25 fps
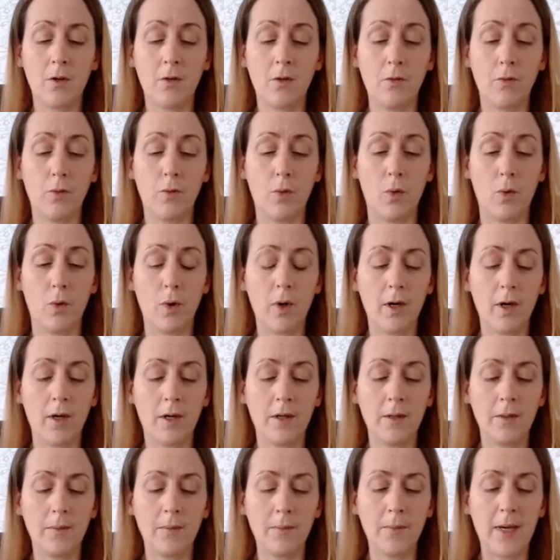
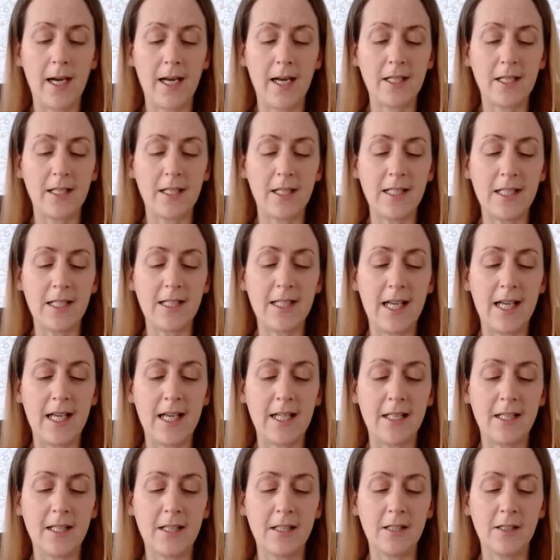"4," Patinus
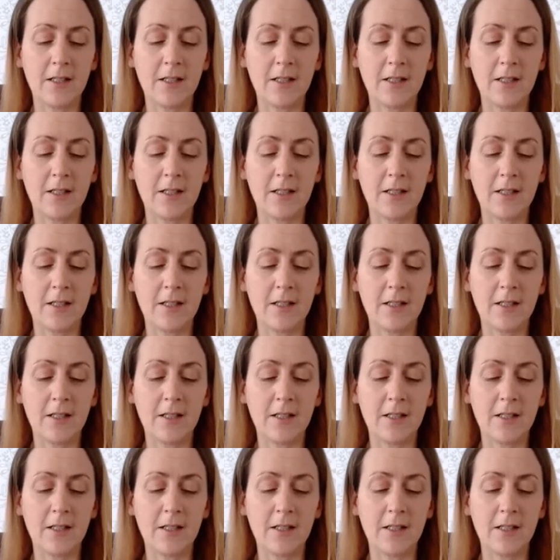said.